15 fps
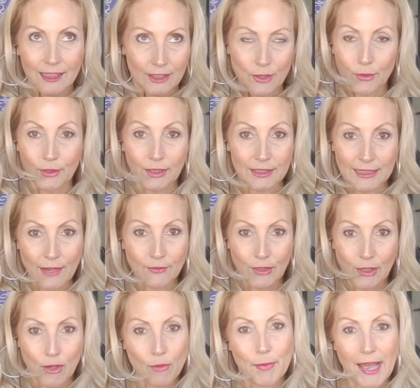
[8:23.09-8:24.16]
you can never
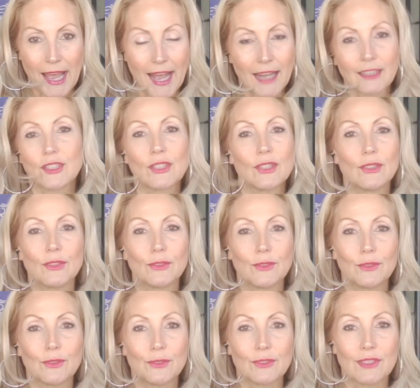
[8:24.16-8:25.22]
go back
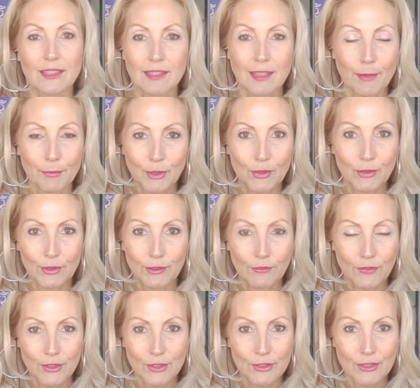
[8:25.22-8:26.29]
to December
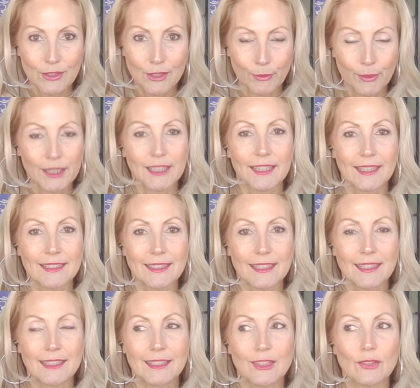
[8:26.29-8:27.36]
thirty-first, twenty nineteen.